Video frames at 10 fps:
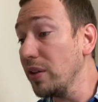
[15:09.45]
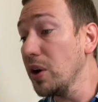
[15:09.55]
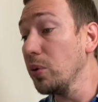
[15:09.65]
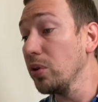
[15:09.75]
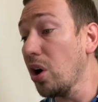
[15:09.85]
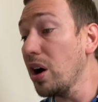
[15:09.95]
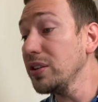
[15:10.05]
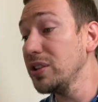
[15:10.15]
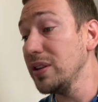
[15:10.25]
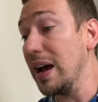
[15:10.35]
They will
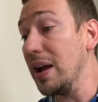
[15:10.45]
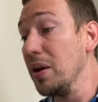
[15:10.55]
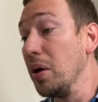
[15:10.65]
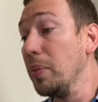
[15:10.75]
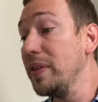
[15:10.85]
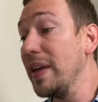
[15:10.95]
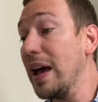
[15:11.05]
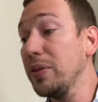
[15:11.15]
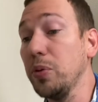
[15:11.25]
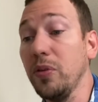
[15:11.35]
long to die, but
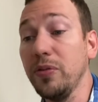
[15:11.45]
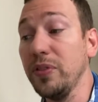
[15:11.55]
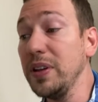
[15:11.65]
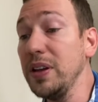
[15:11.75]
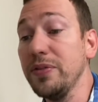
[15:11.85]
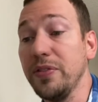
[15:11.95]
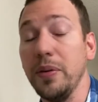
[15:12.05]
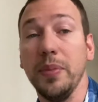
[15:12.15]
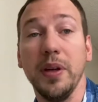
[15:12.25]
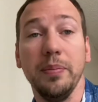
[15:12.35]
death will flee
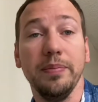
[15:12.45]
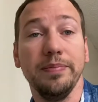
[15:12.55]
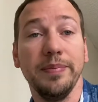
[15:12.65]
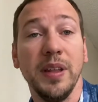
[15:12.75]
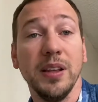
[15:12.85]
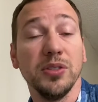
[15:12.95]
from them.